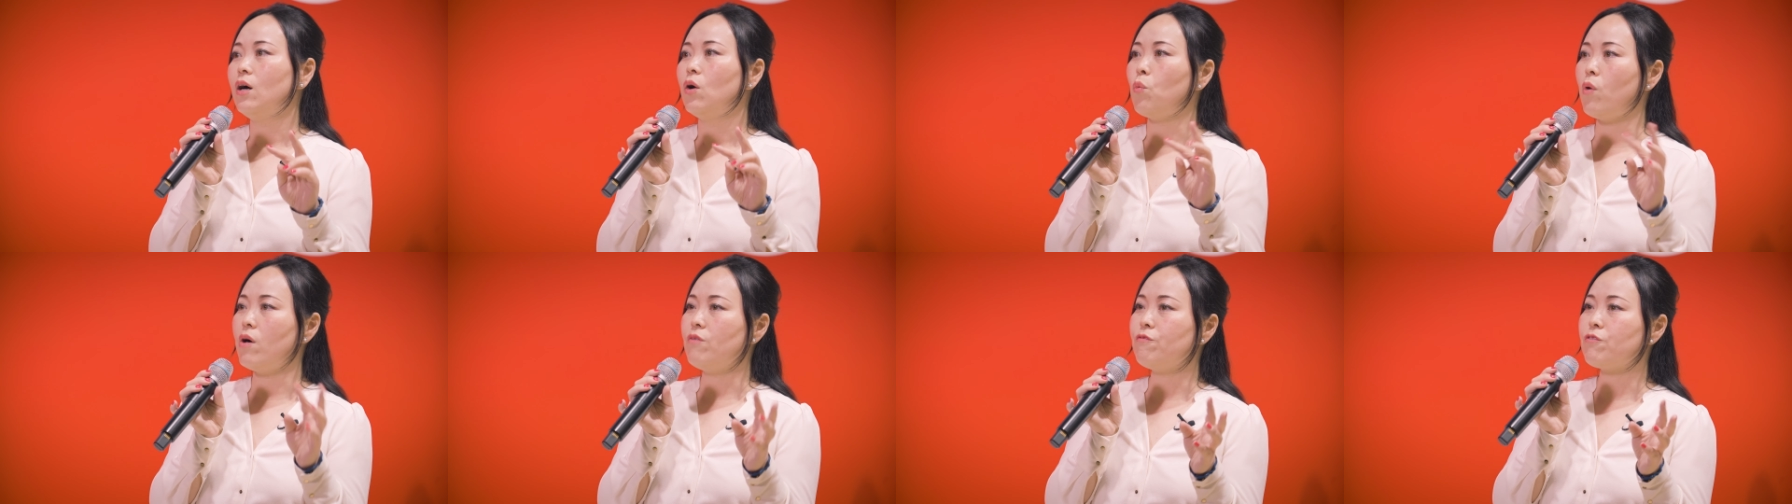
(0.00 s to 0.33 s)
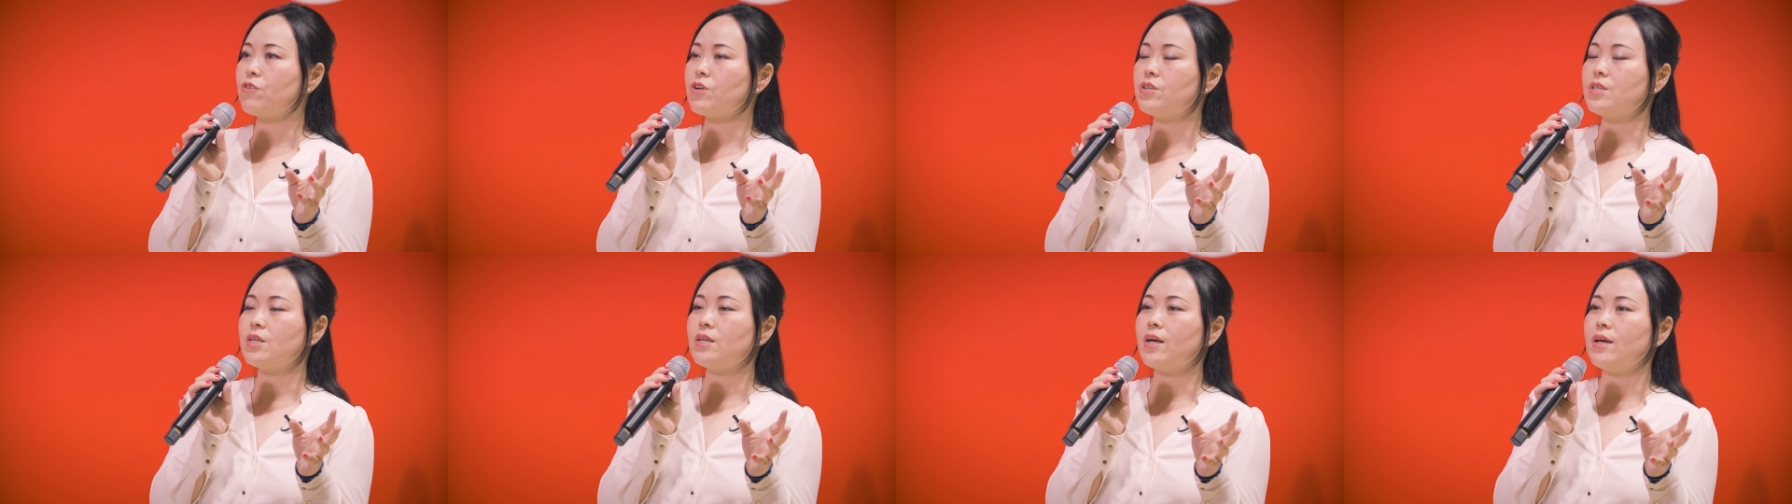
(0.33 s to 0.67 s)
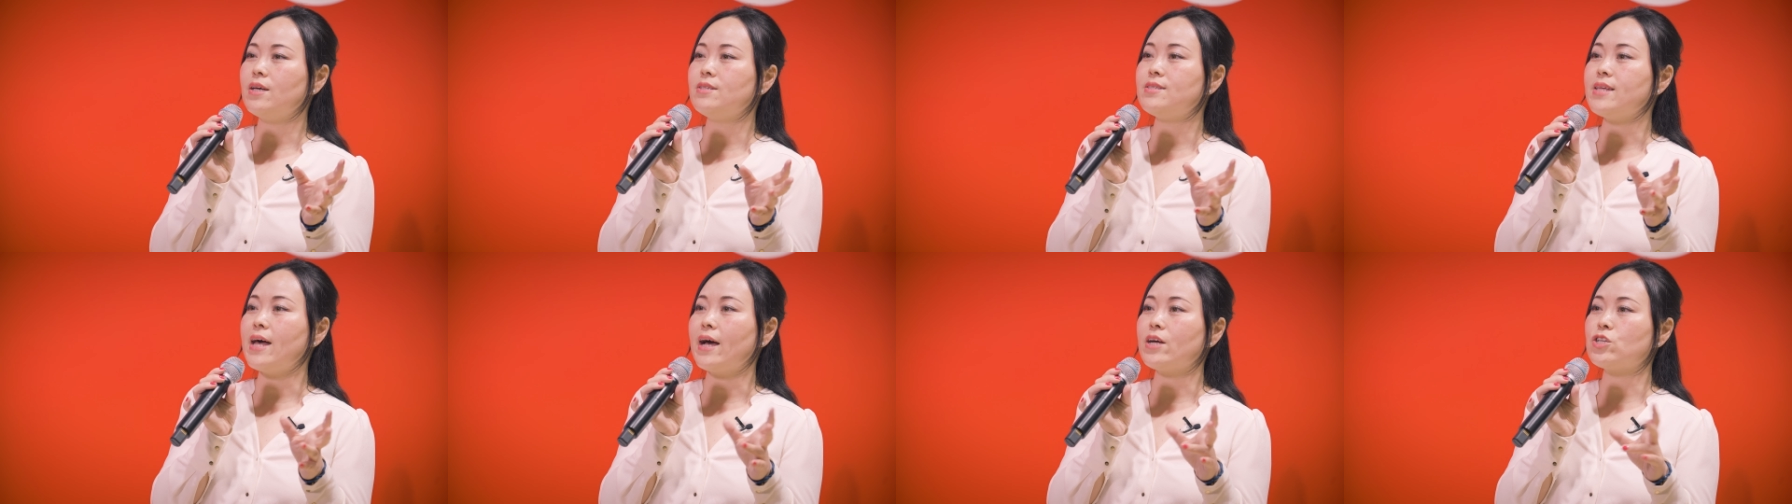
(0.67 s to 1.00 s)
One version
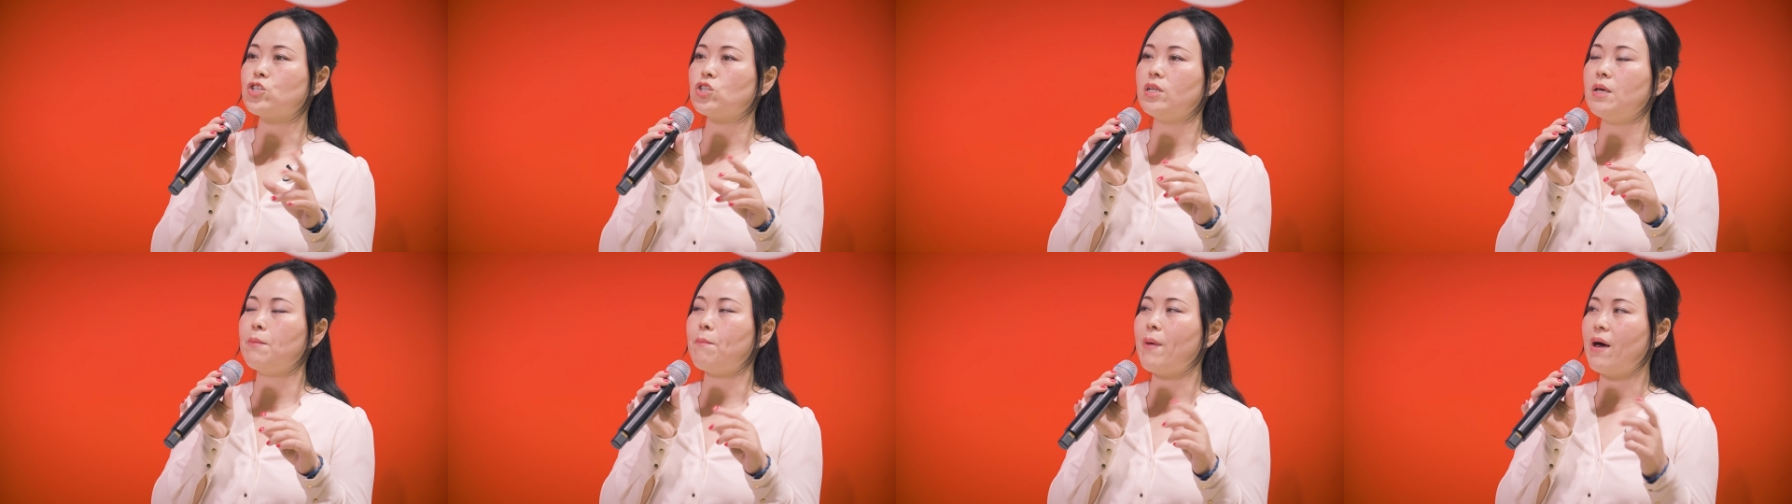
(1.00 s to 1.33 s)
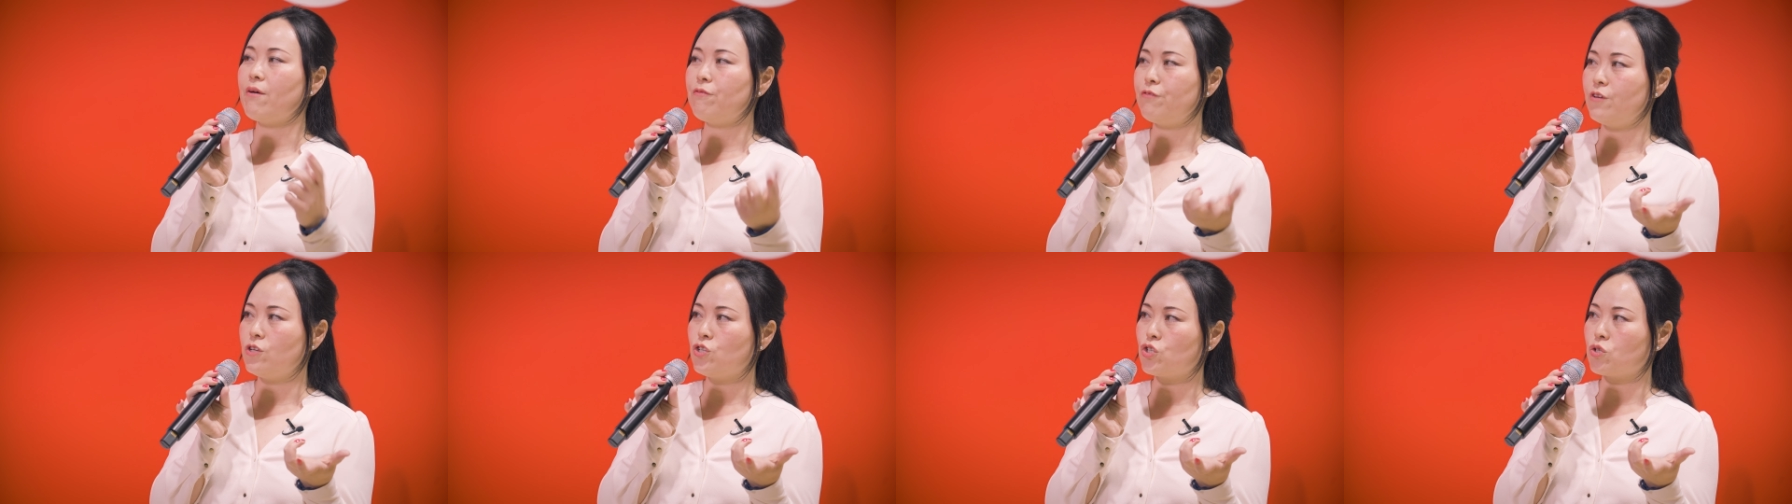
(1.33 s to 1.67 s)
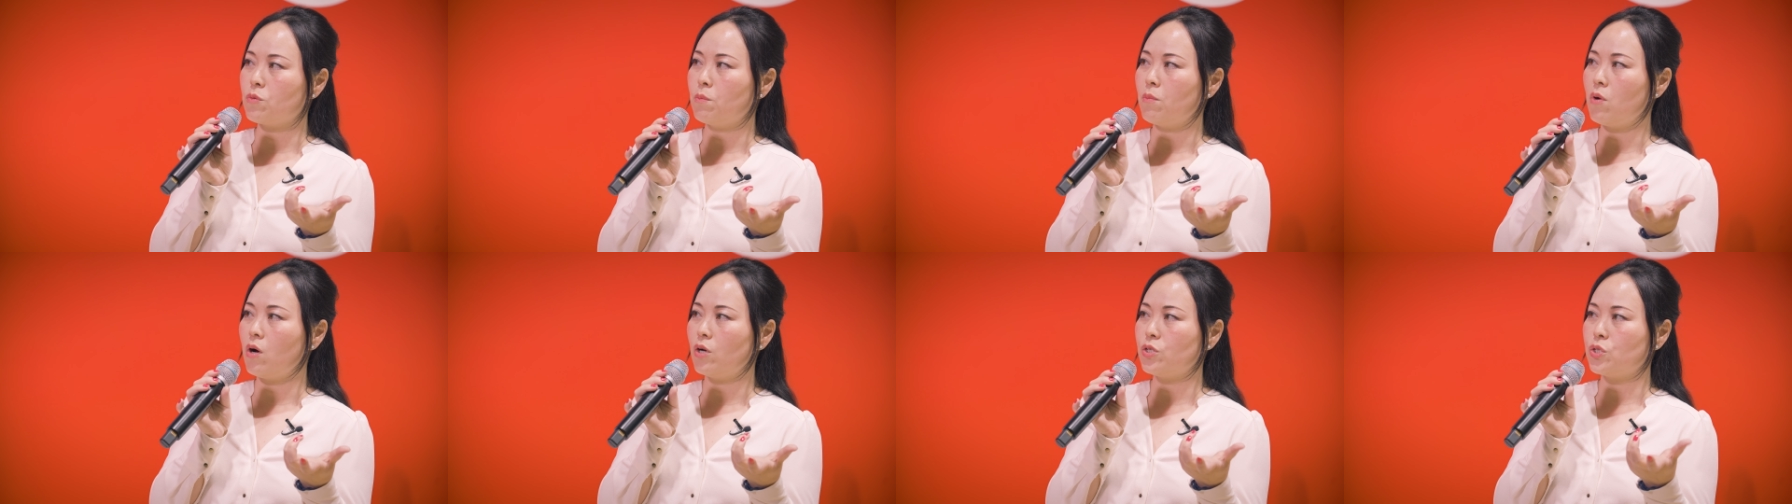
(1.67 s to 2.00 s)
is actually
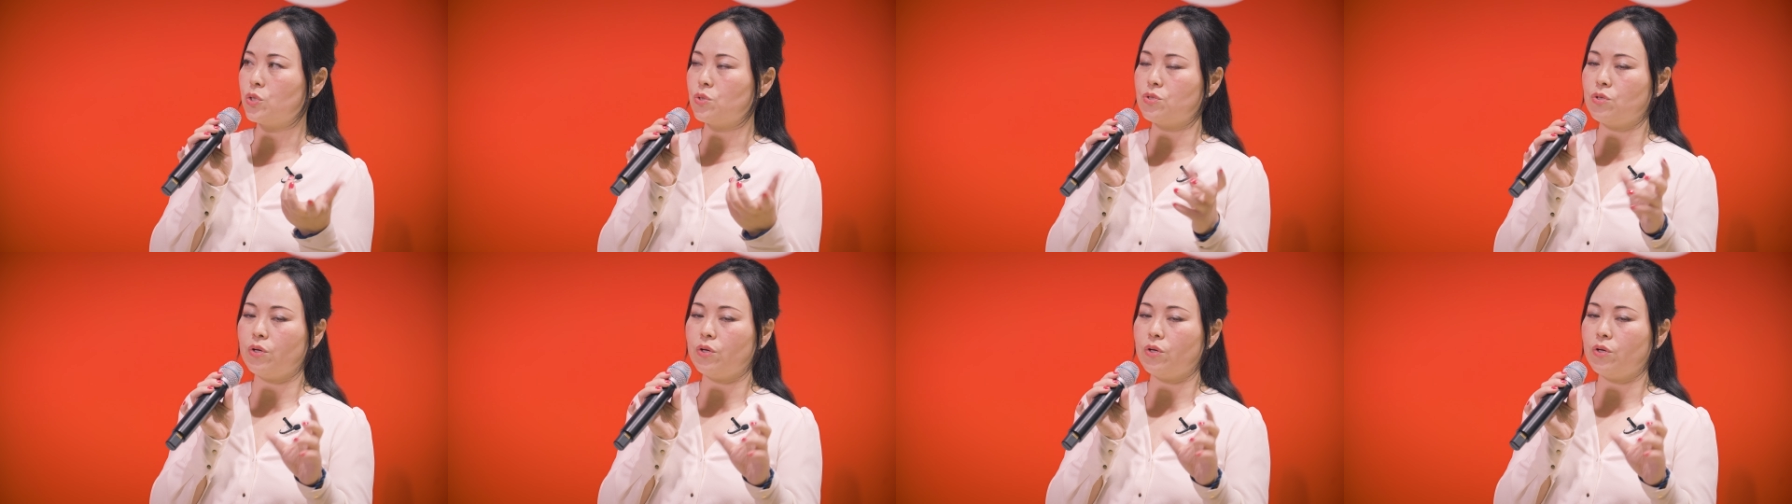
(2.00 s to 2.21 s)
bifacial module,